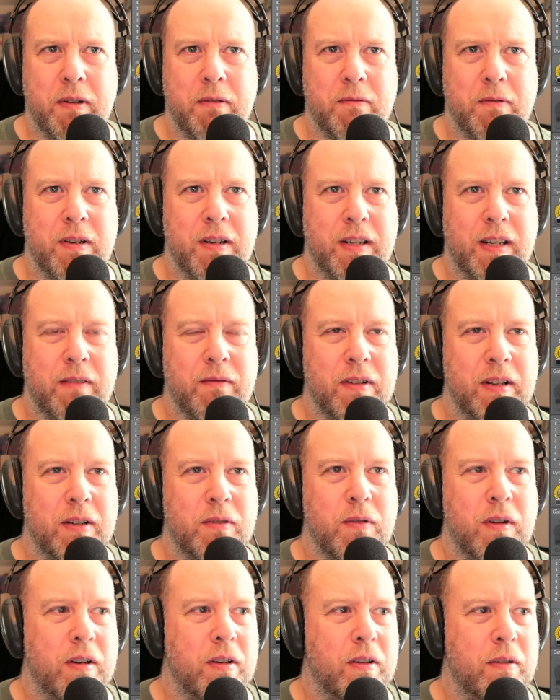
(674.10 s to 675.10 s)
work, giving
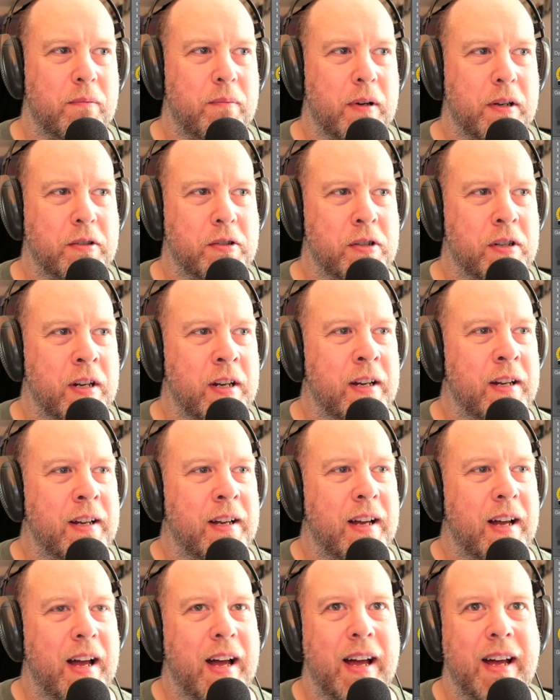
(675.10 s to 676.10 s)
it quite a lot of punch,
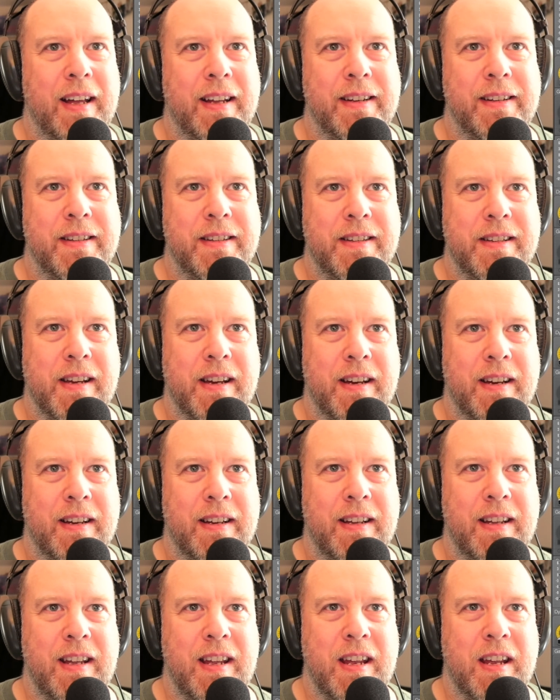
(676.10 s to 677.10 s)
and
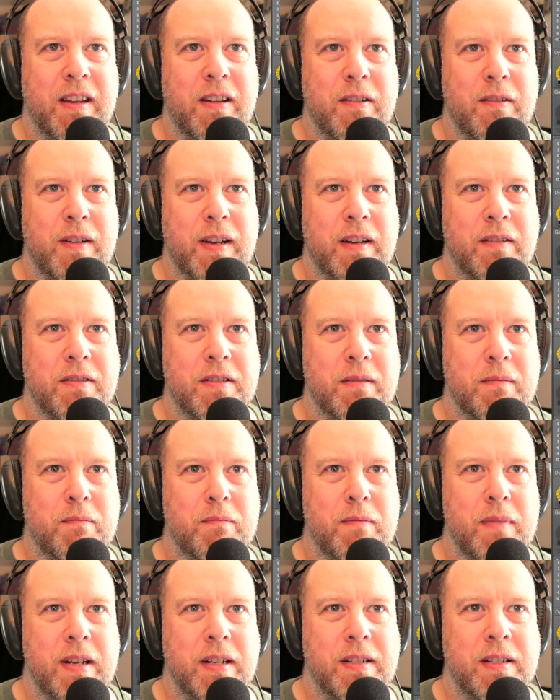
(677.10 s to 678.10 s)
EQ'd out
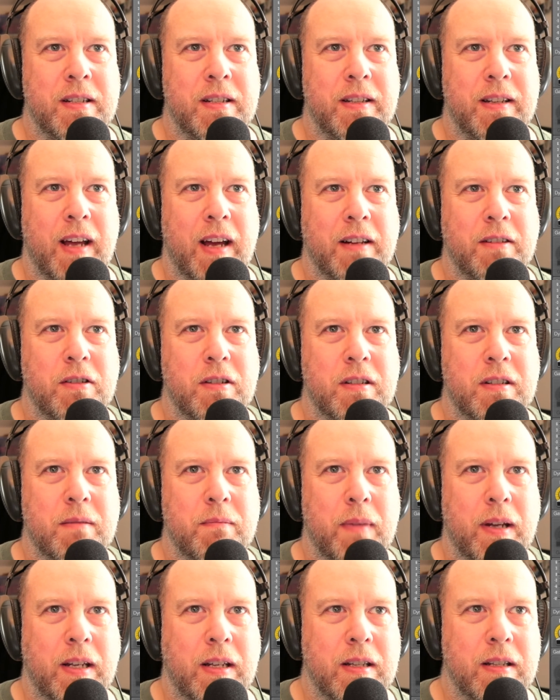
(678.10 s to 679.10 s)
some mids and that just
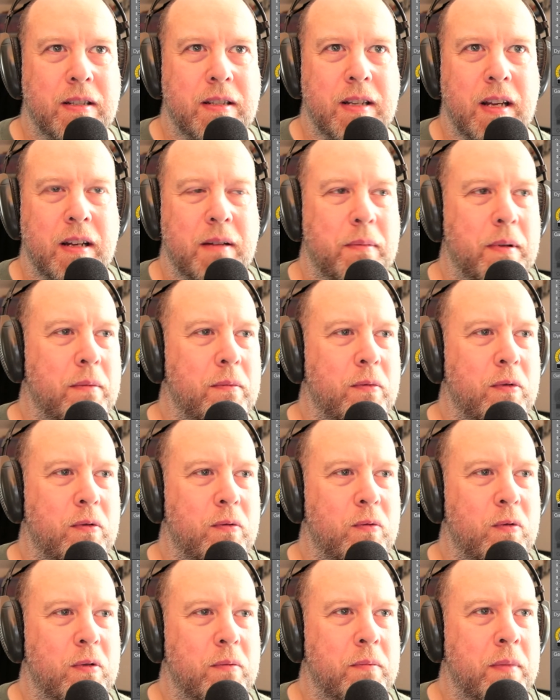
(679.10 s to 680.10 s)
to make it sound a bit
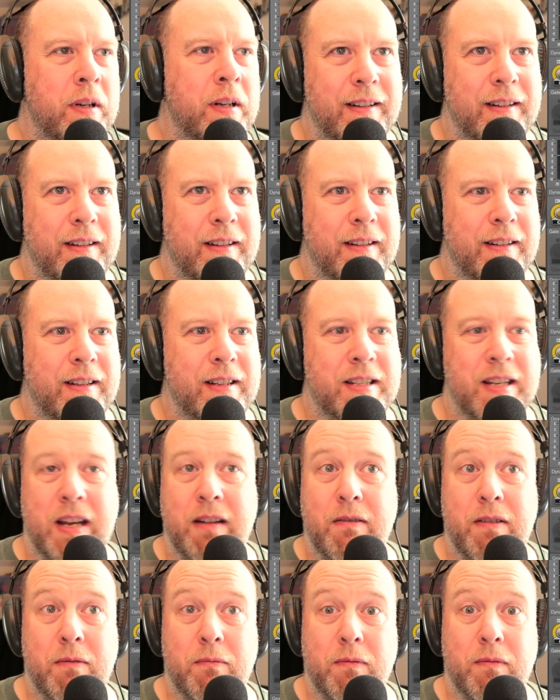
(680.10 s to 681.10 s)
more warm. Let's
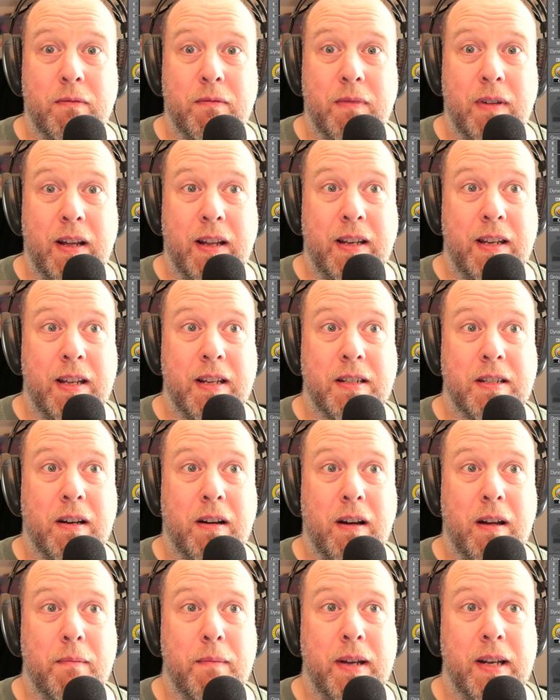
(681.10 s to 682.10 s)
hear it in the
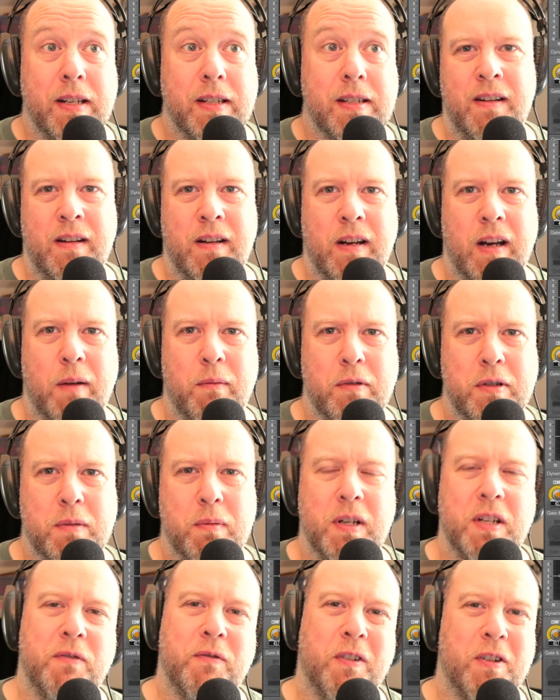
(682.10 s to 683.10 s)
entire mix, and we'll
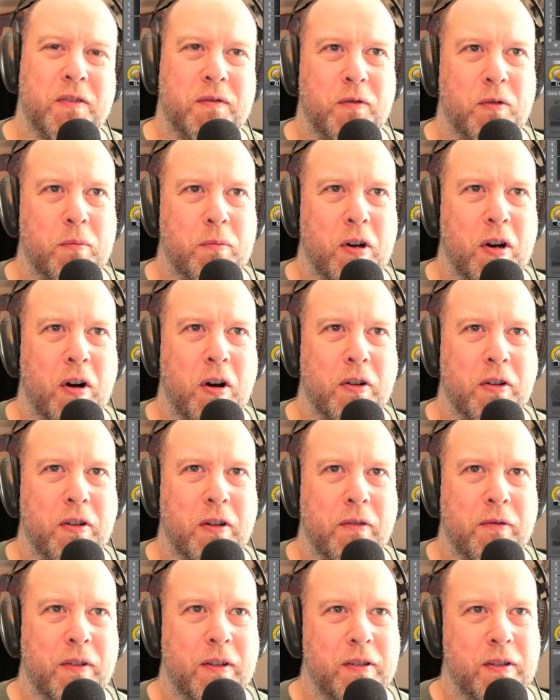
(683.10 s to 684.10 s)
switch Voxformer on
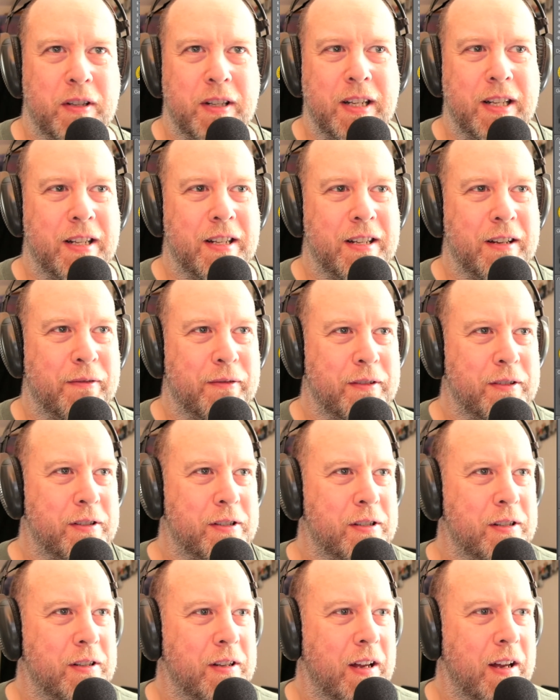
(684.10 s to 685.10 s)
and off, and you can hear the
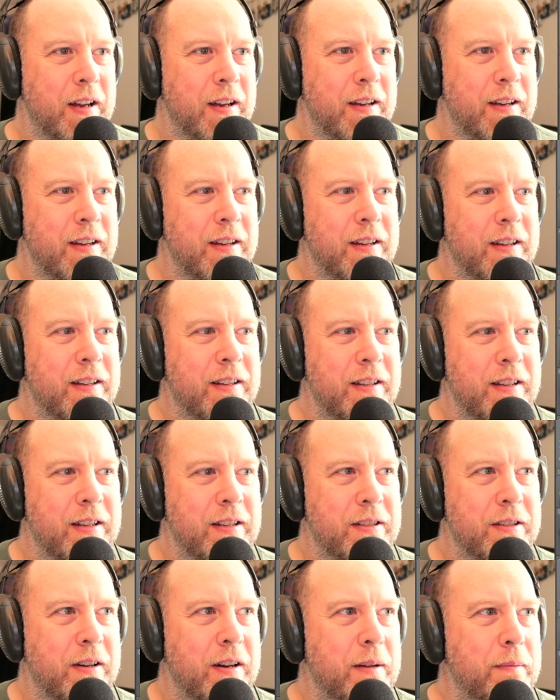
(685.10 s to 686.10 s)
difference in the
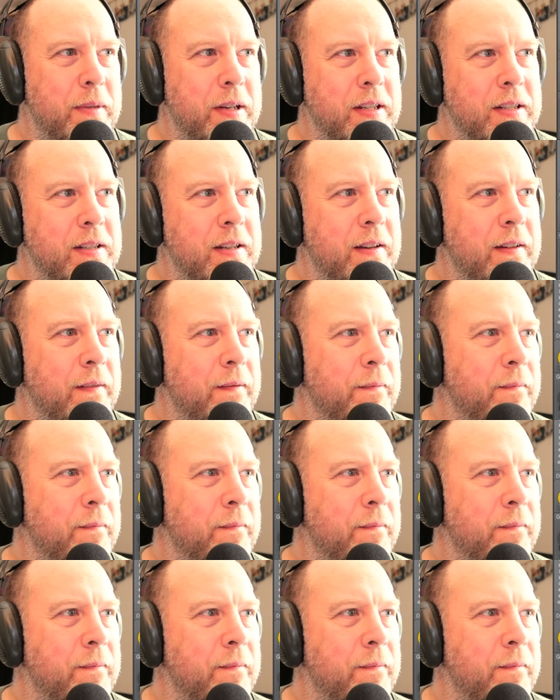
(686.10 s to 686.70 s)
entire mix.